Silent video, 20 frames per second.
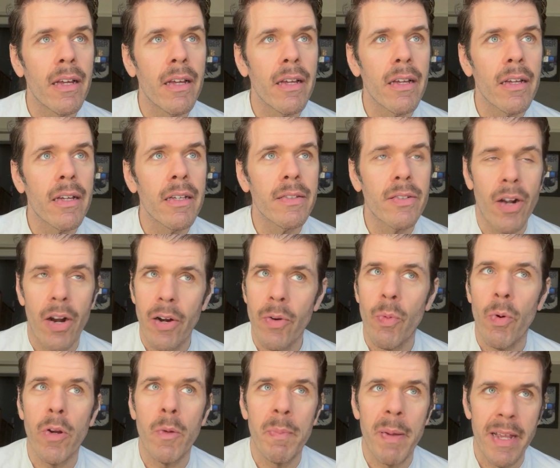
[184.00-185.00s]
because hard
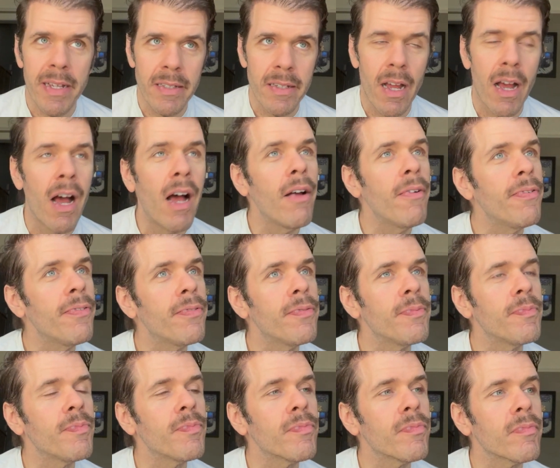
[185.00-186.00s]
work pays off.
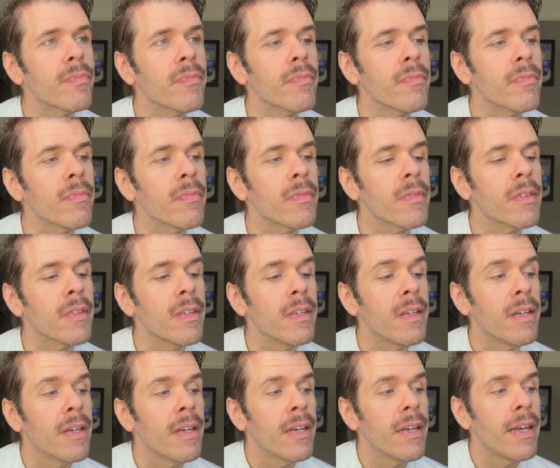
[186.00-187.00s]

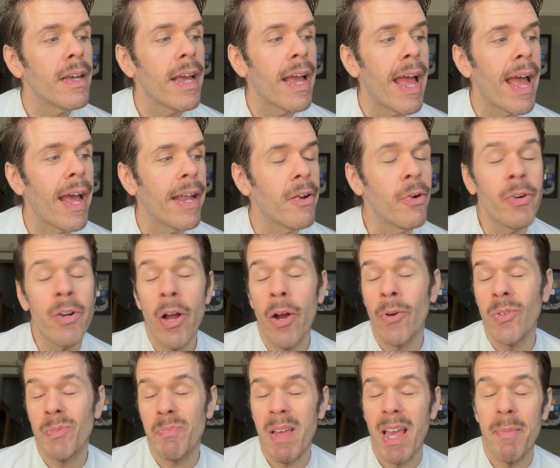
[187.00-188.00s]
And who
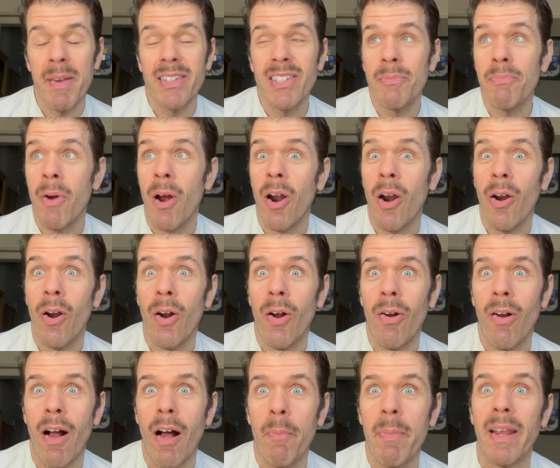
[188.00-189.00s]
knows, maybe tomorrow
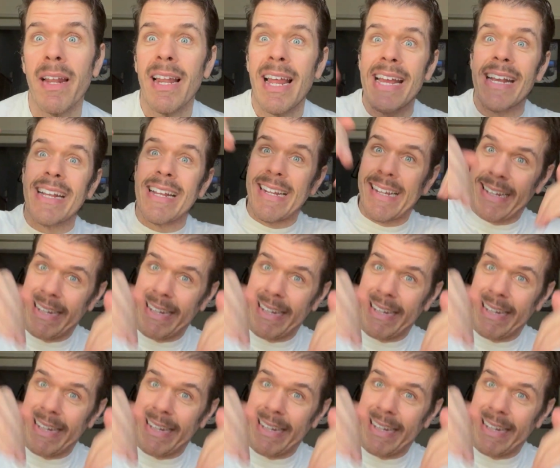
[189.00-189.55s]
I'll be like,